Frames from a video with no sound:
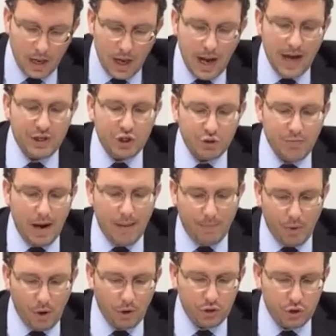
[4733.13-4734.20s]
And Shema
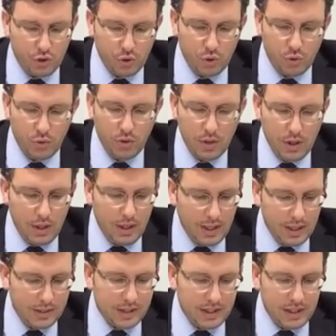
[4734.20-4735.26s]
part 2
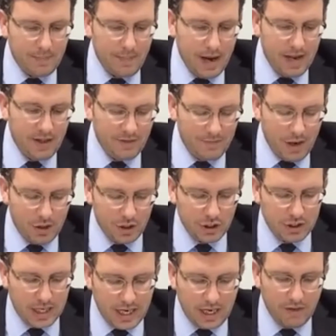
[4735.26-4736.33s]
is at the end of
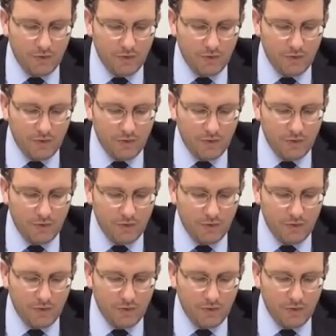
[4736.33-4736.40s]
Parshas Akev.